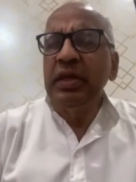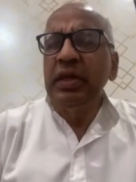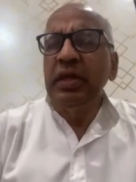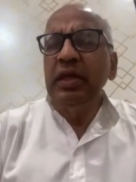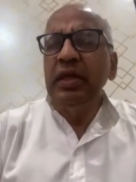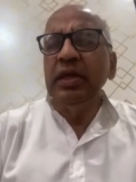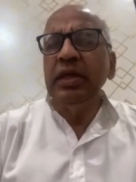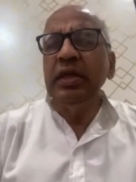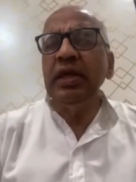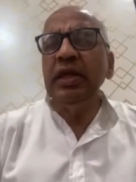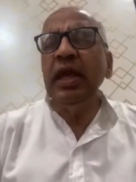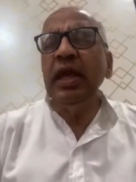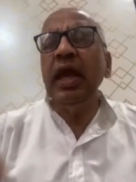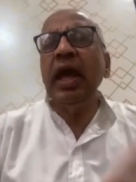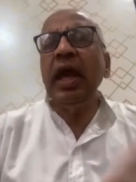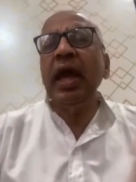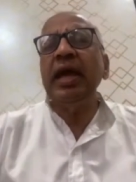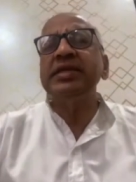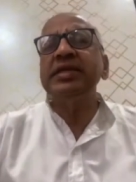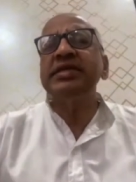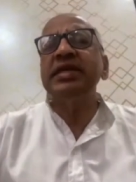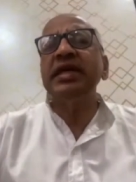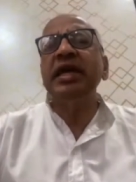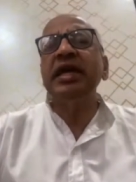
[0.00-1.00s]
He
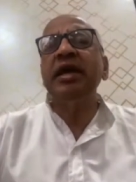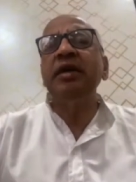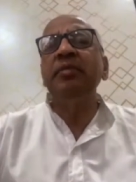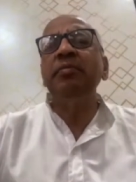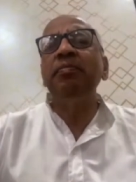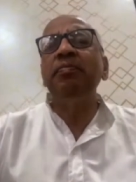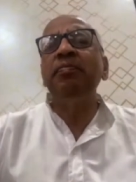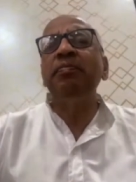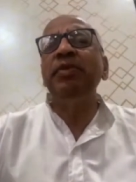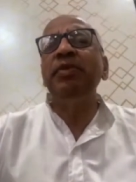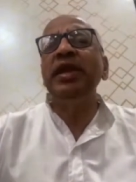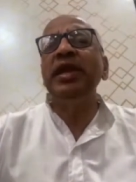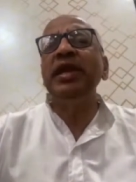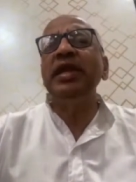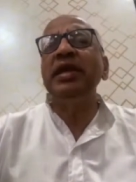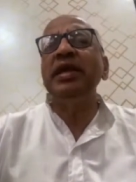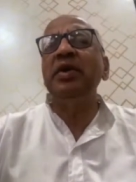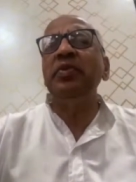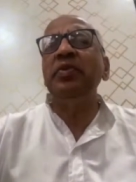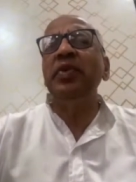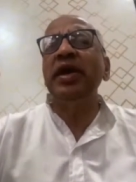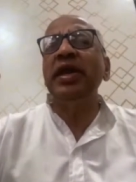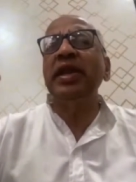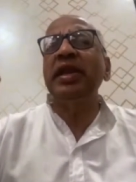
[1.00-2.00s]
has a complete
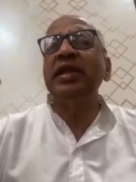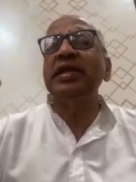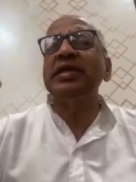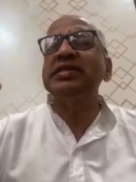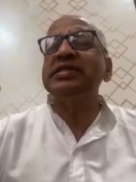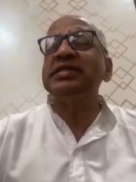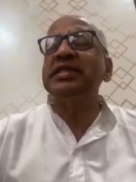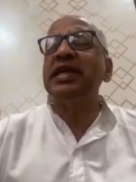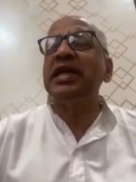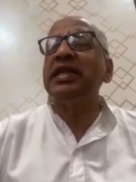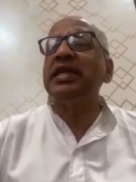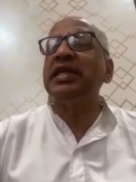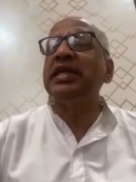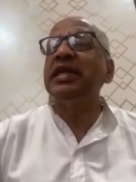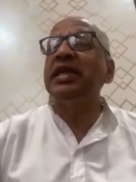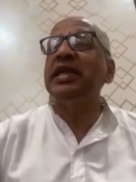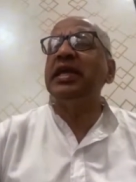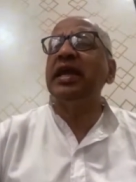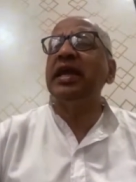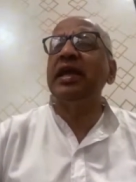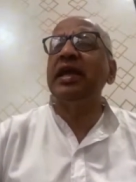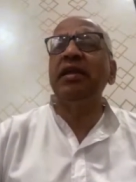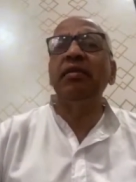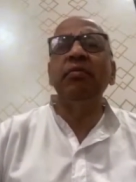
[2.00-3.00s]
awareness that he
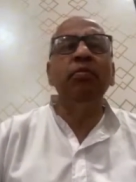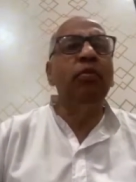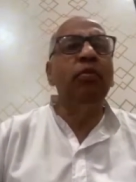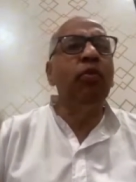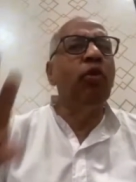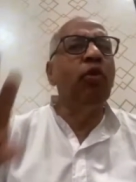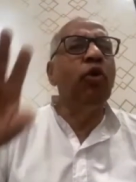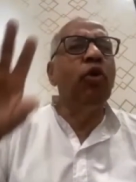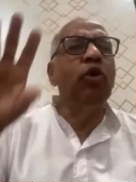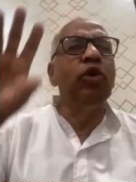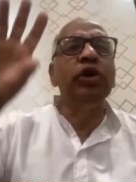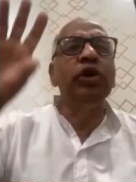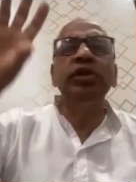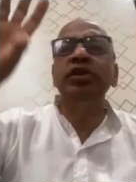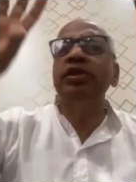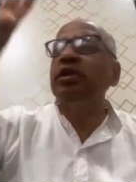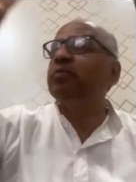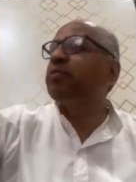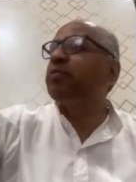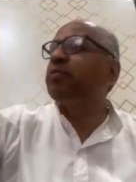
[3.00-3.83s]
can mold the